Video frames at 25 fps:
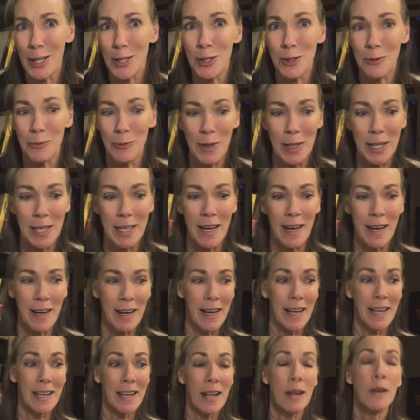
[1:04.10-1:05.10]
and really
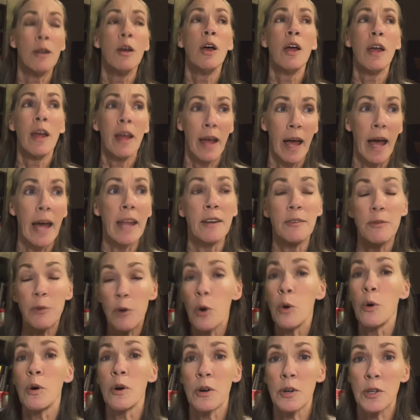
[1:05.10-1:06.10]
odd. And of
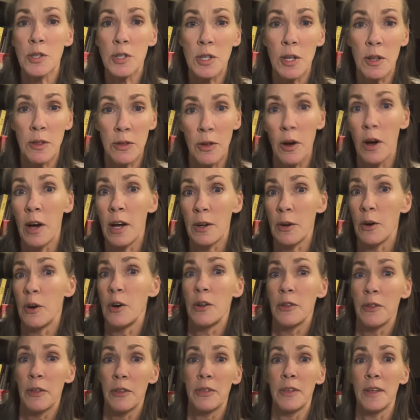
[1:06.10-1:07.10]
course, thought
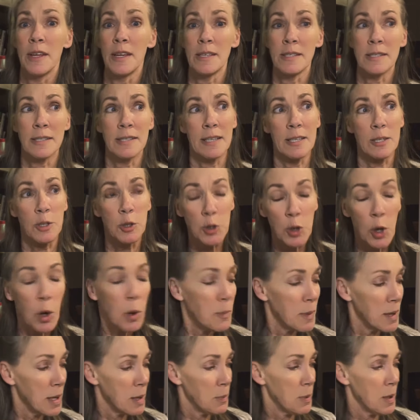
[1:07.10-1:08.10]
all the things that so
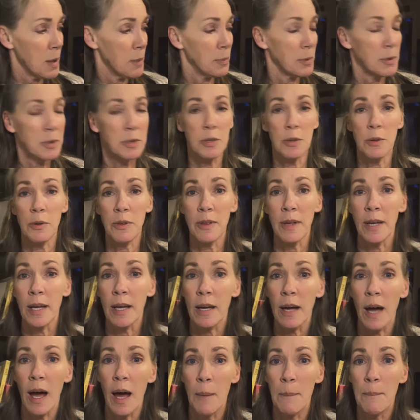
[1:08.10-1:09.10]
many people do
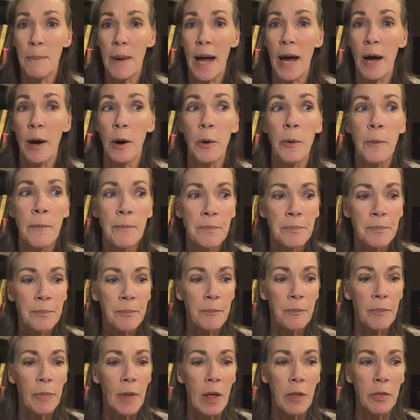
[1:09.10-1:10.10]
think about,
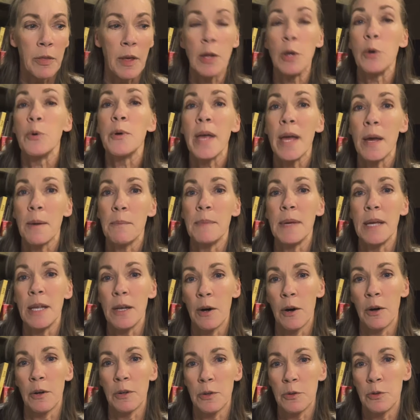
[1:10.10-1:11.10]
that you can't meet
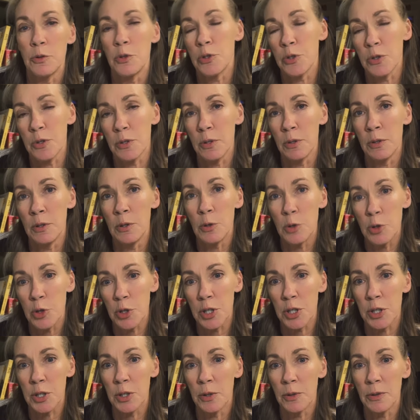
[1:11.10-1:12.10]
all your
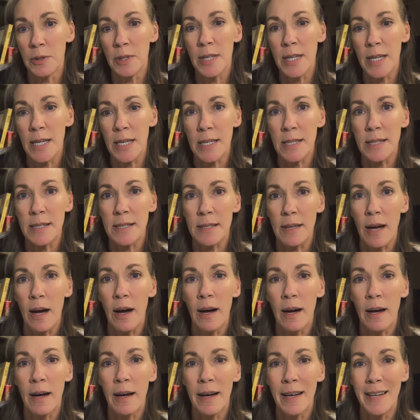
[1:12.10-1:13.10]
nutritional needs
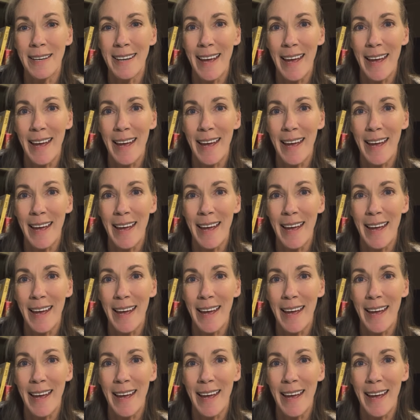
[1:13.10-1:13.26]
in